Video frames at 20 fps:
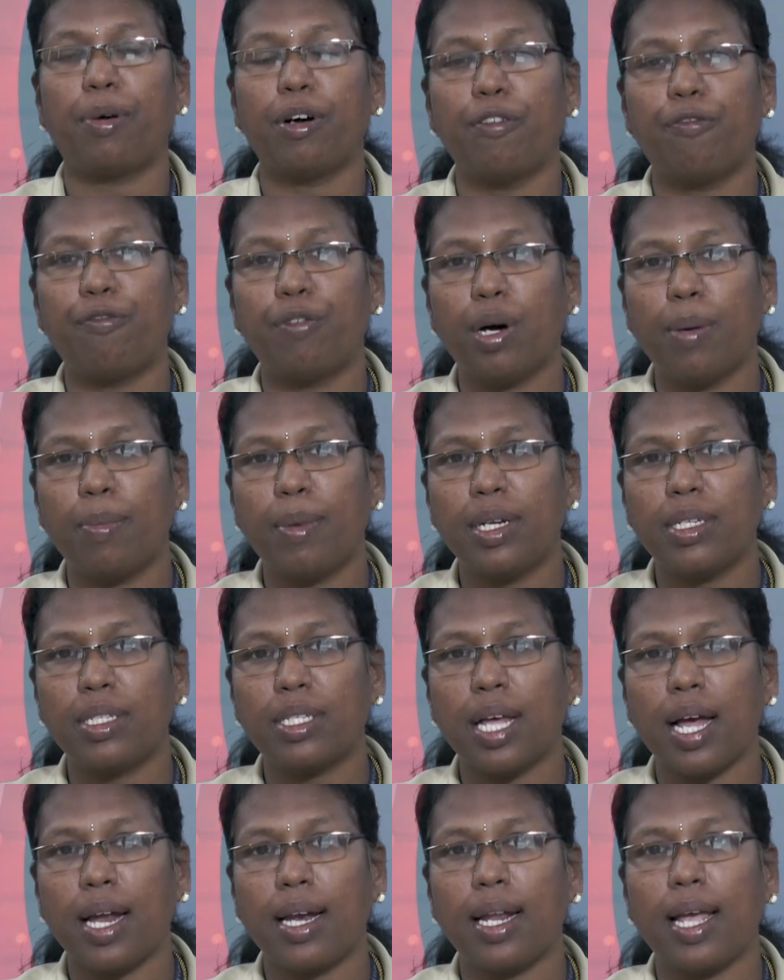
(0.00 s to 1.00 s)

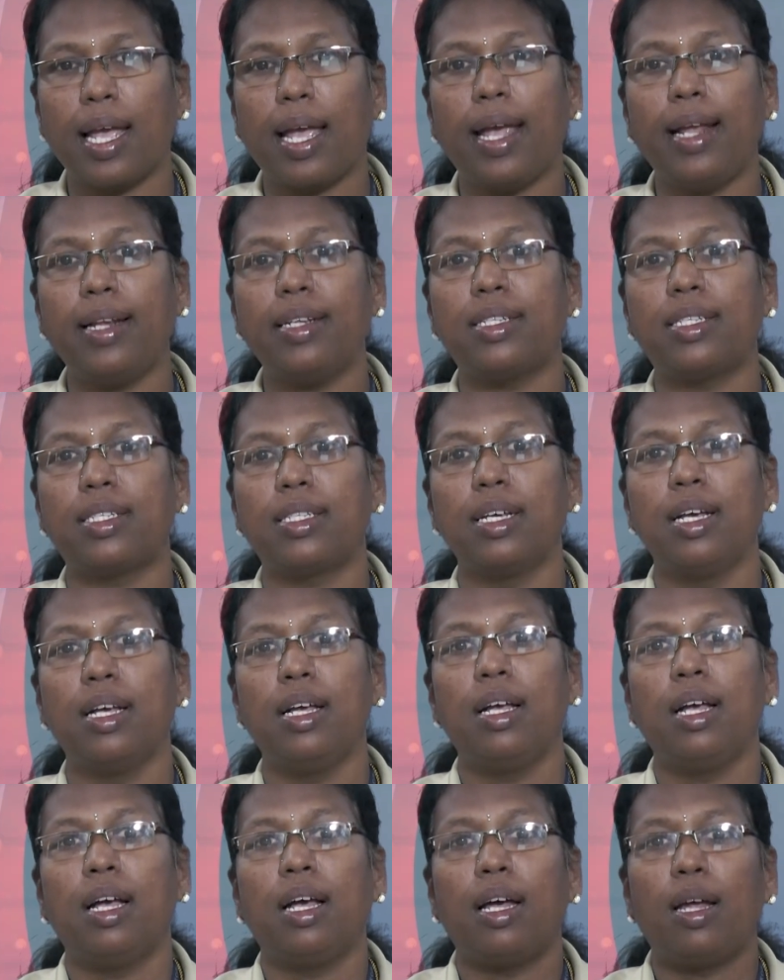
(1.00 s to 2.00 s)
performance and hence
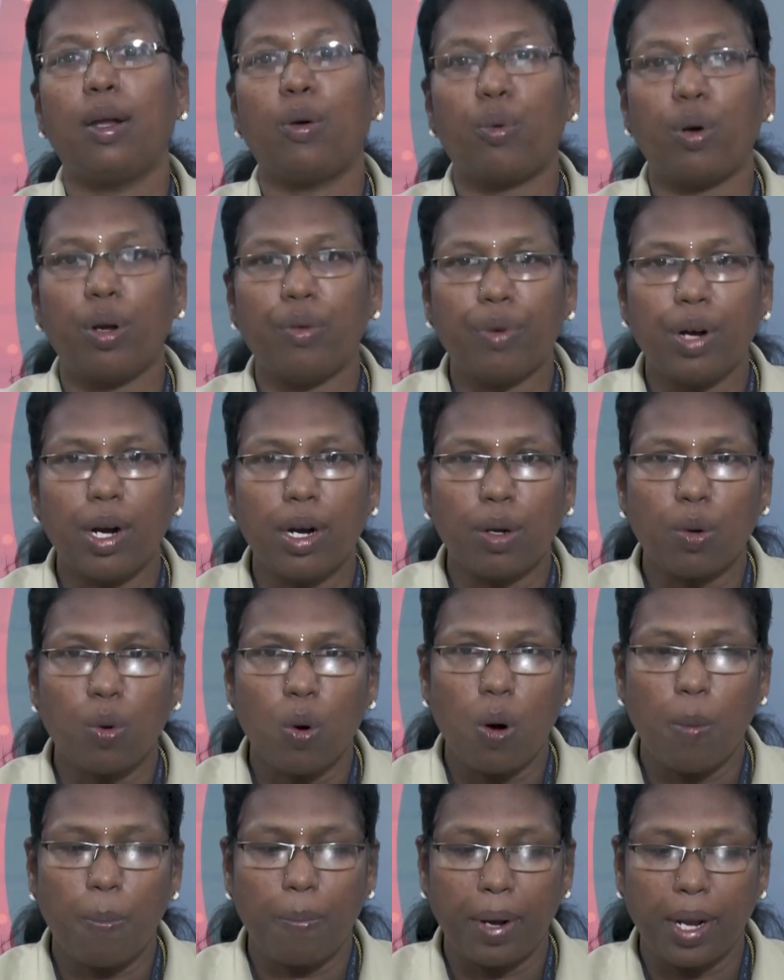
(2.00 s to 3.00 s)
reward
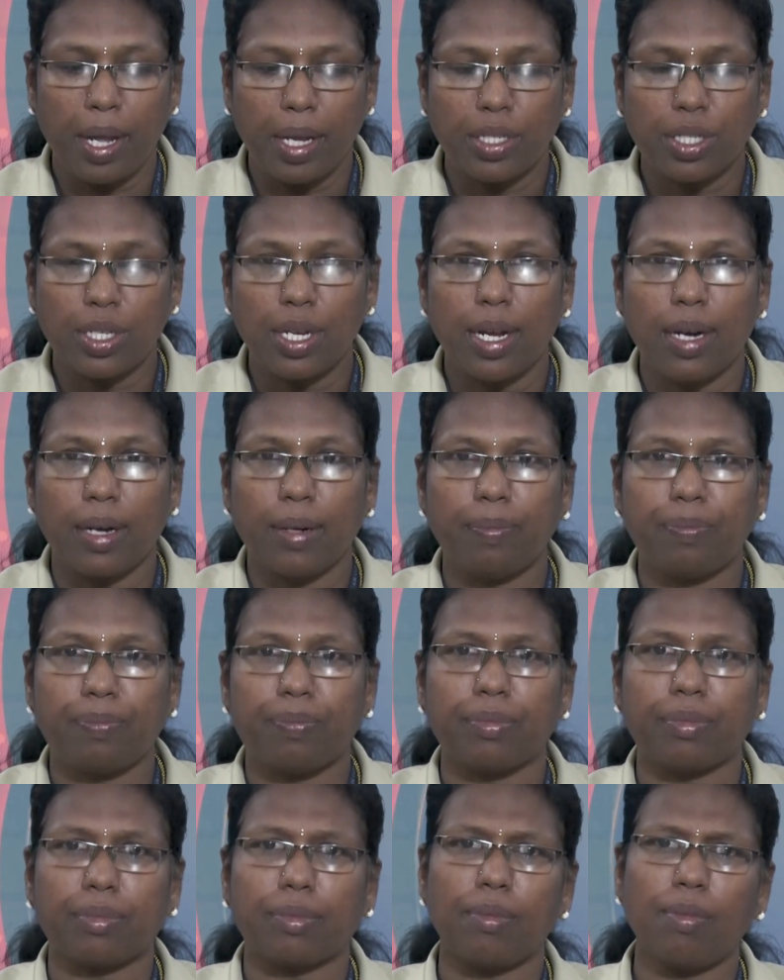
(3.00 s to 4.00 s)
cooperation
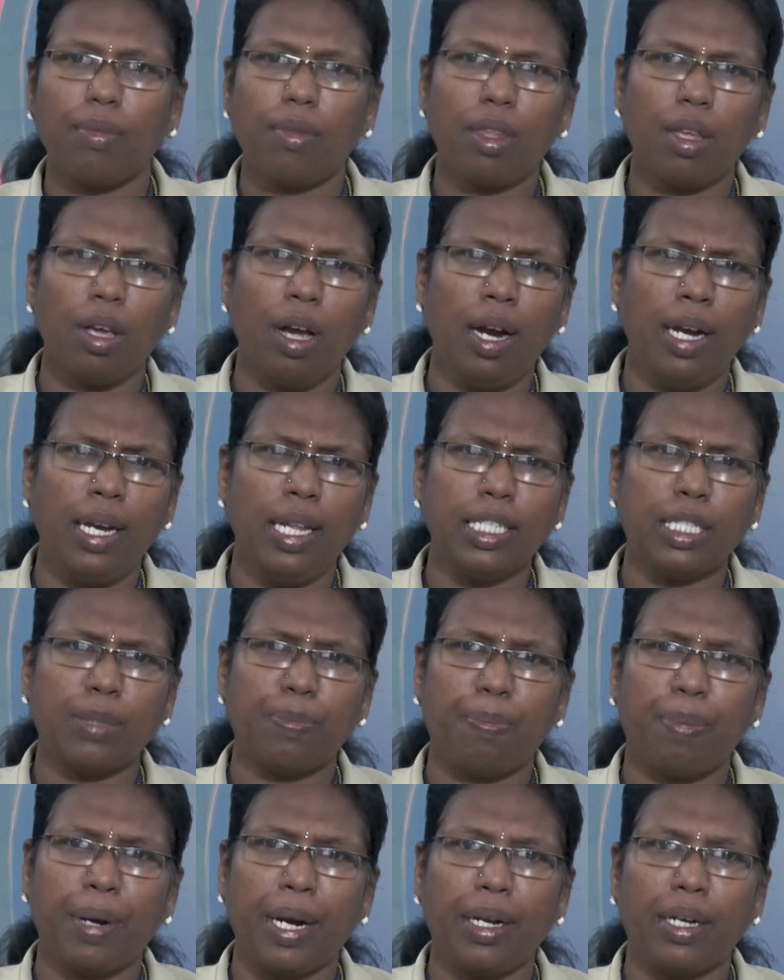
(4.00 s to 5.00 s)
and a
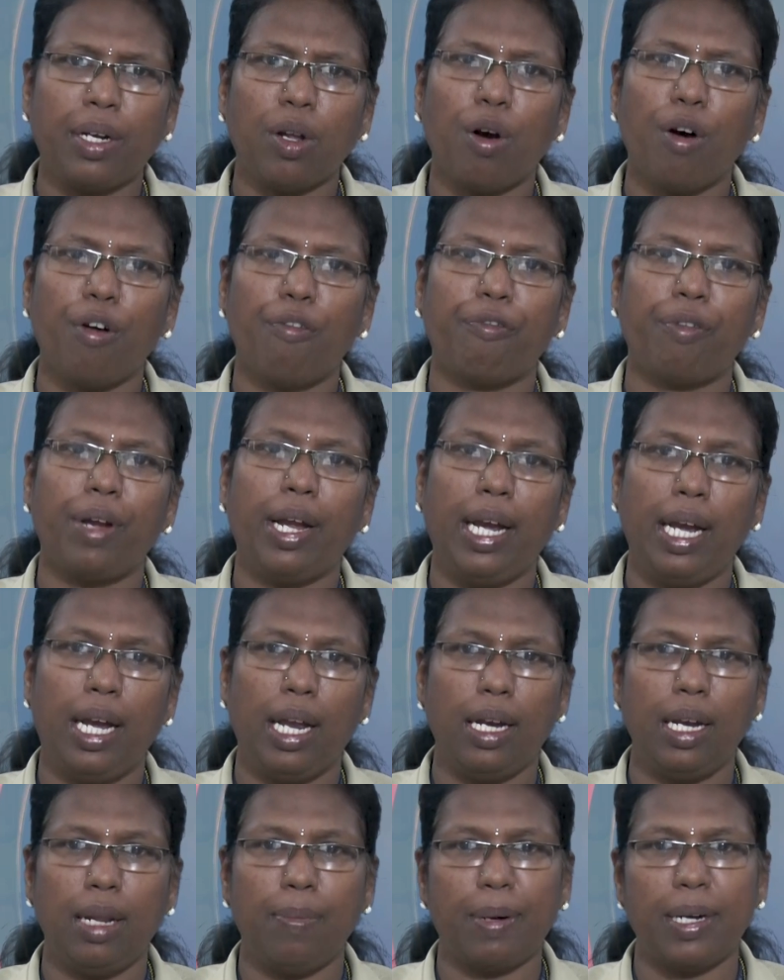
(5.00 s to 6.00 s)
spirit of
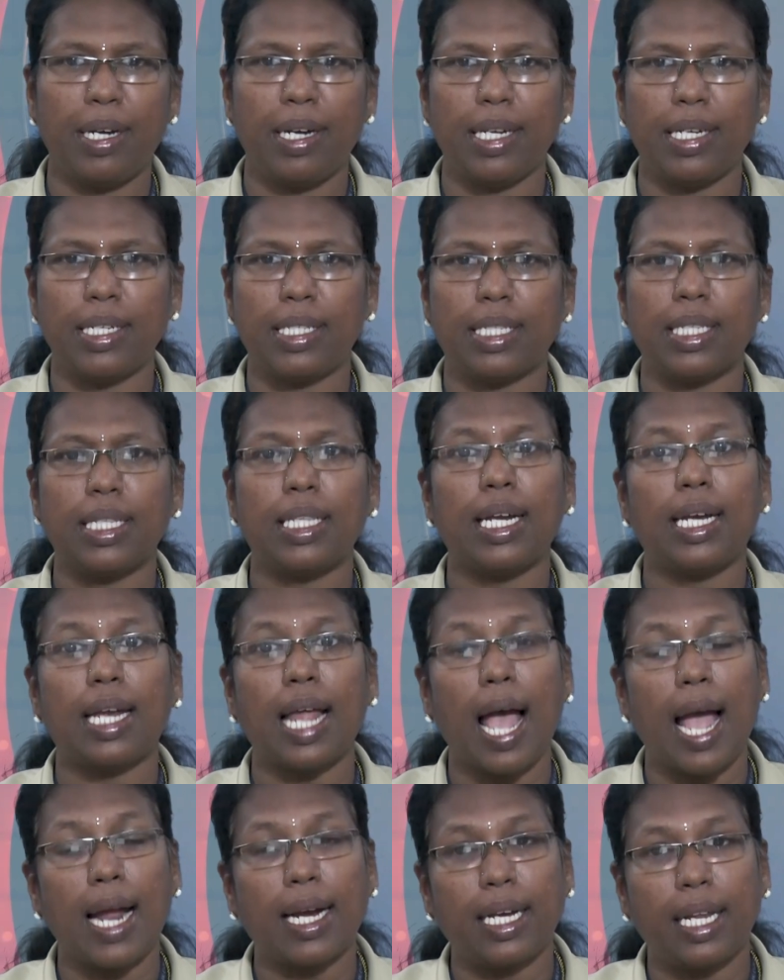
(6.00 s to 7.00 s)
interdependence
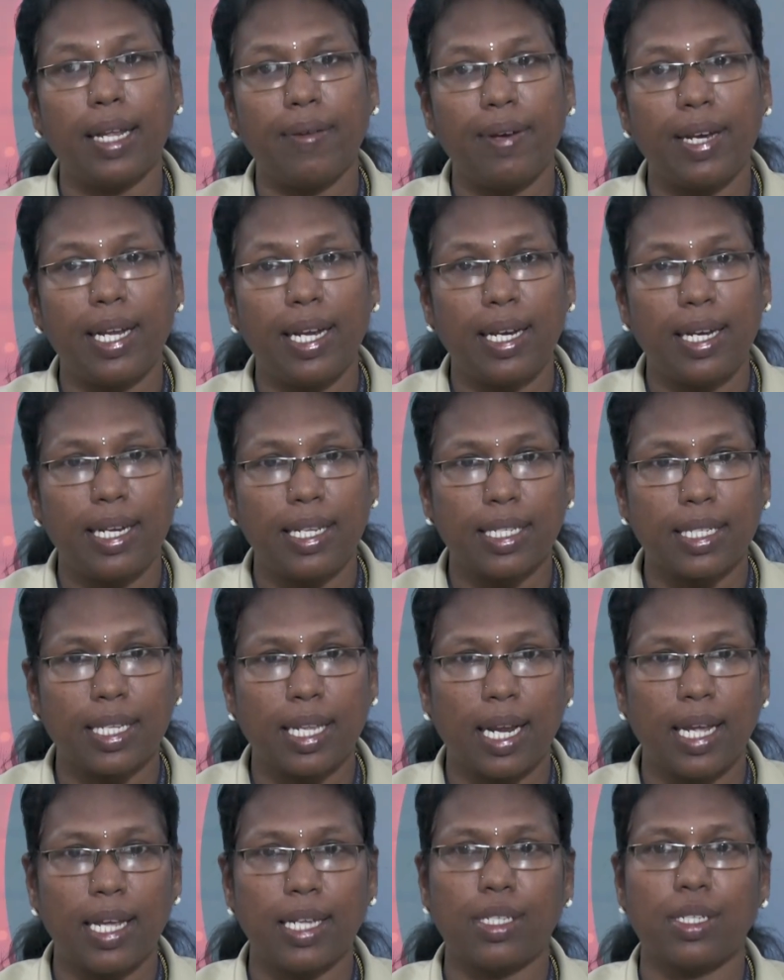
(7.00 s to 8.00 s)
that actively
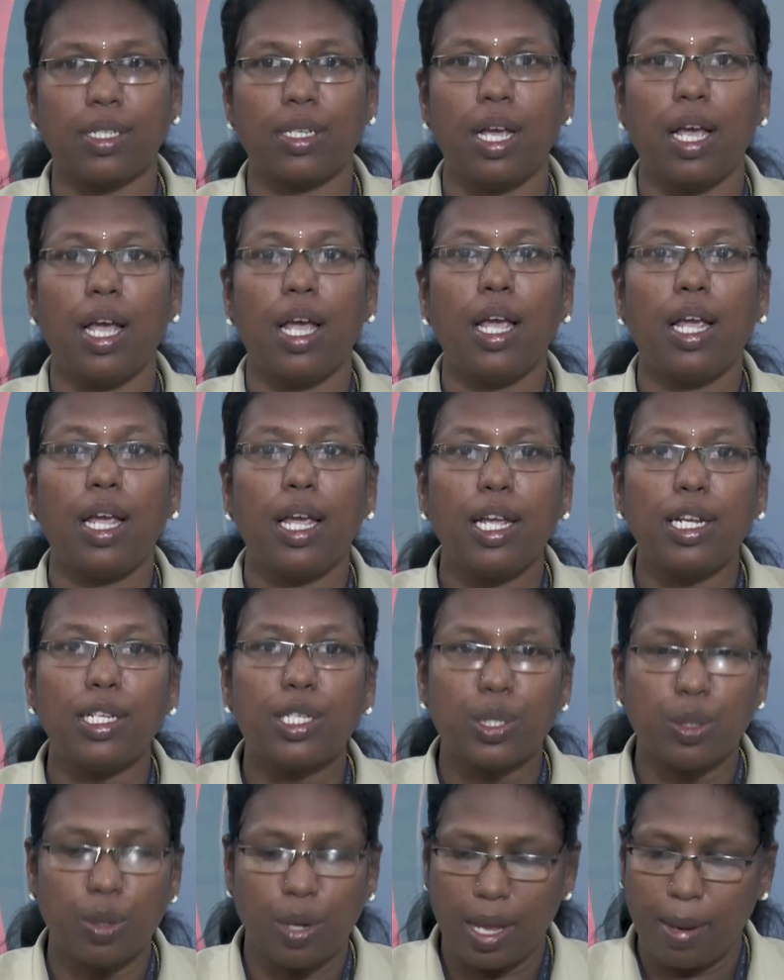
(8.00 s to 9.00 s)
discourage
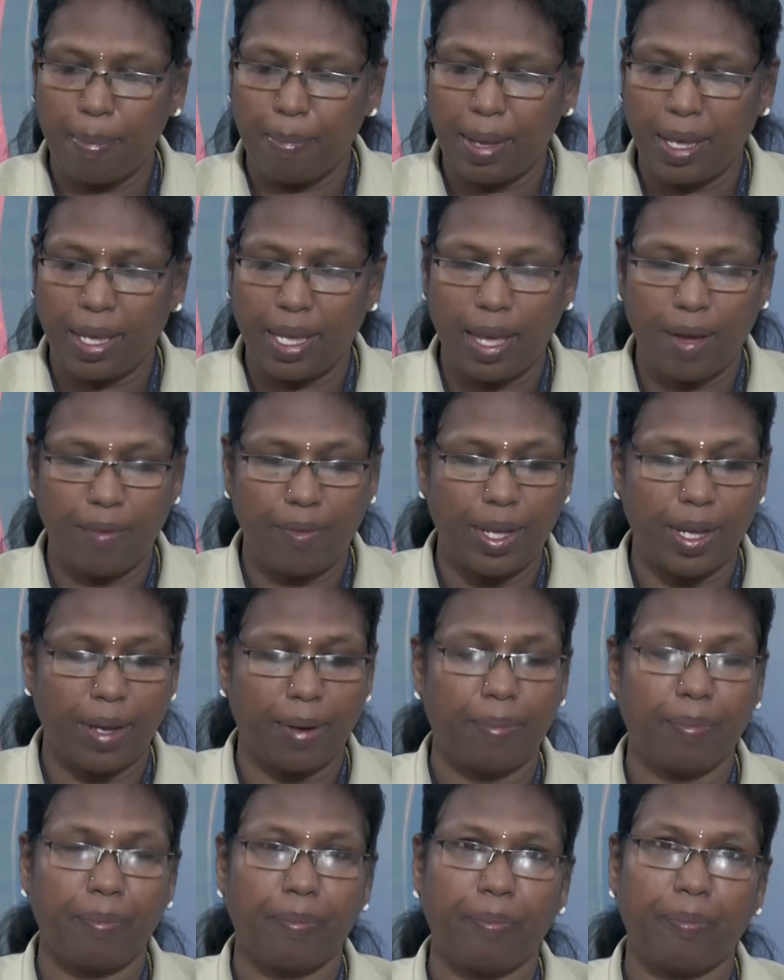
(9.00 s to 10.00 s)
insular
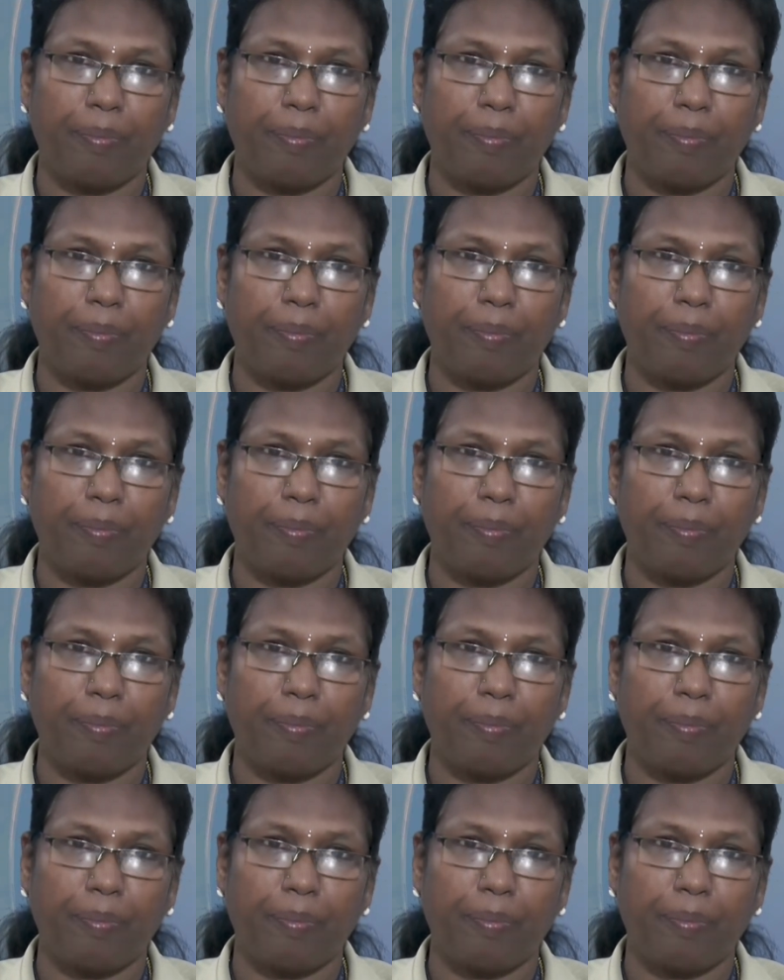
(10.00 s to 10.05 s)
behavior.